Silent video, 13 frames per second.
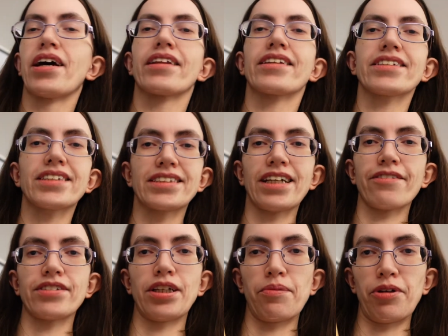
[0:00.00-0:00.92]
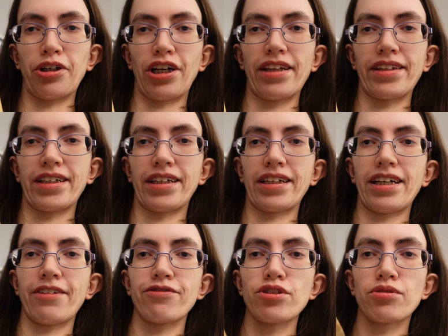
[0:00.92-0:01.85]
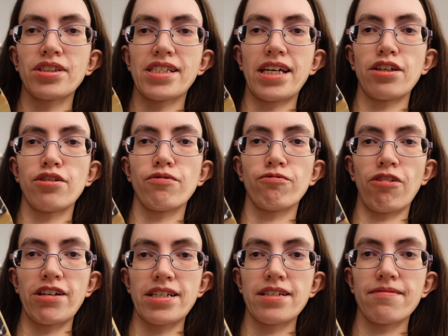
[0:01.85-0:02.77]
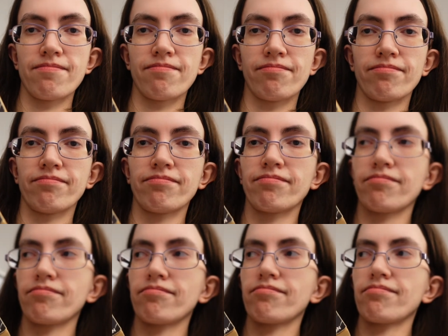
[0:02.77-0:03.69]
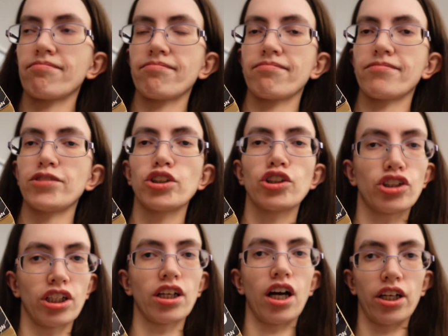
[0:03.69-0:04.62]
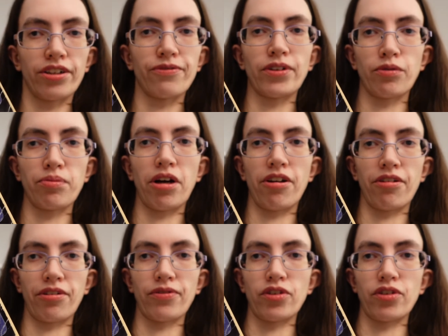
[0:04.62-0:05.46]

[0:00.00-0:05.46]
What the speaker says: This is definitely a book, I think, if you can say you've read it, you can kind of feel proud of